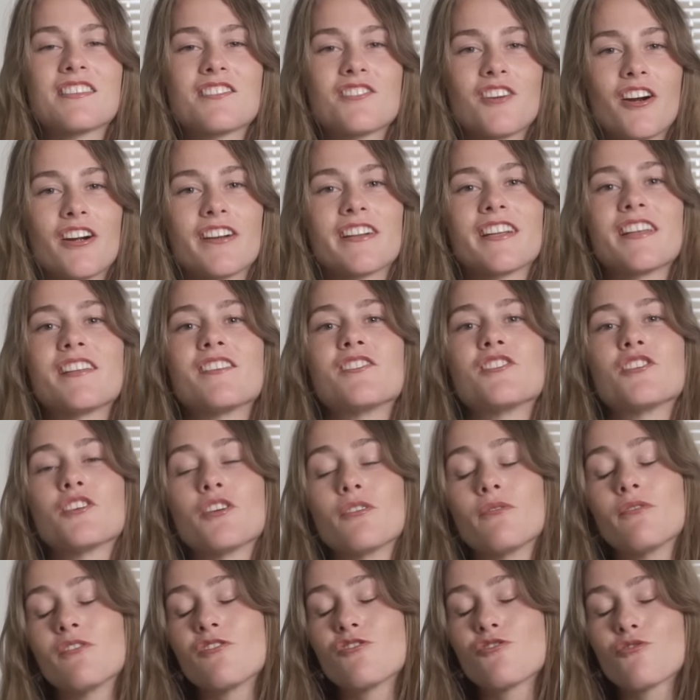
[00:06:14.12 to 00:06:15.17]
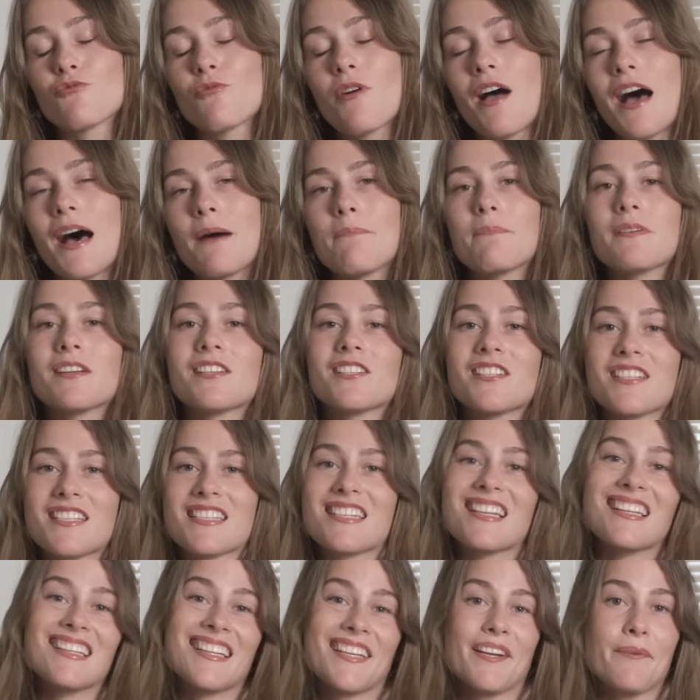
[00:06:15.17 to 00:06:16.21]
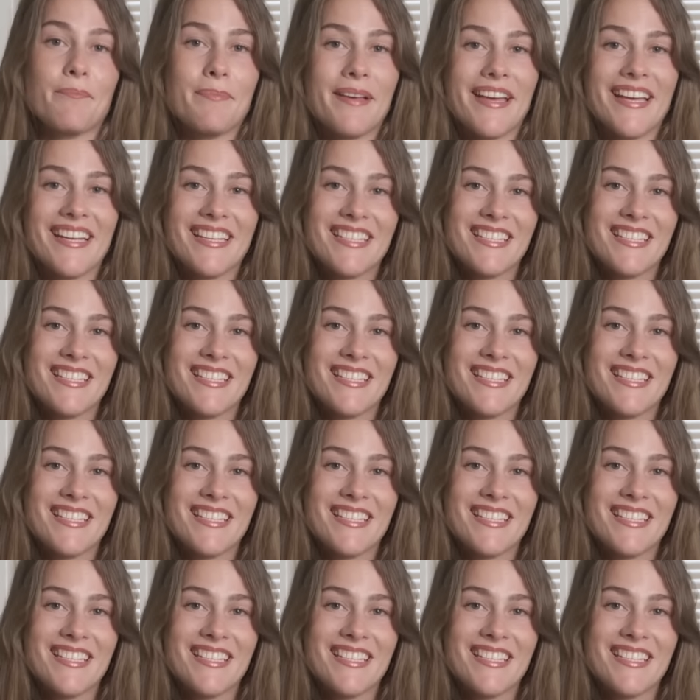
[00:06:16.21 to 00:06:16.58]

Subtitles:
started to drop just a little bit.